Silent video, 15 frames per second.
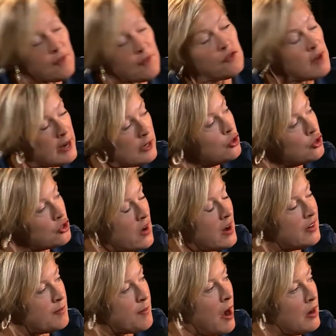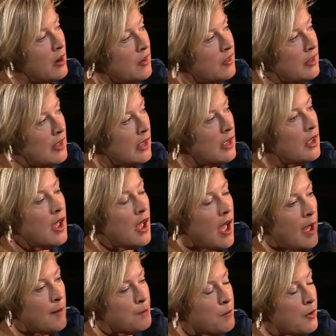have radical transparency,
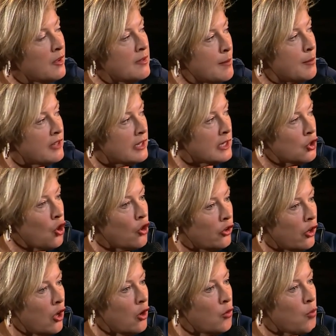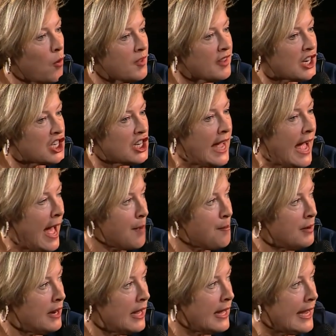and most people did not know what was actually
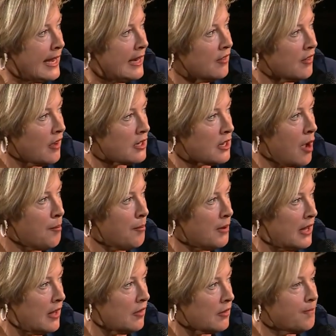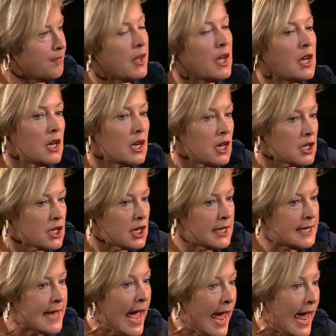happening inside companies.
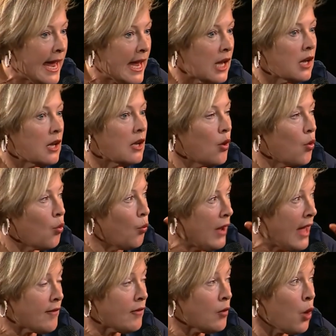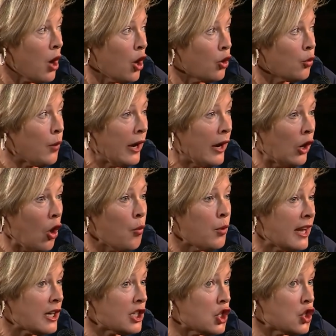Today, we have a world where no
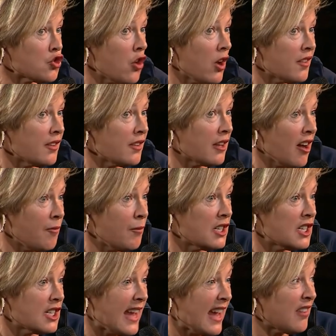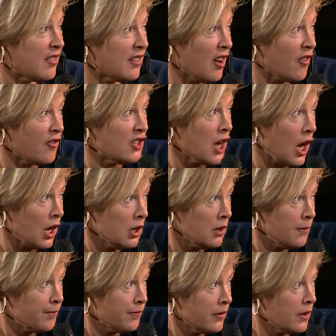one actually trusts the government to get stuff done,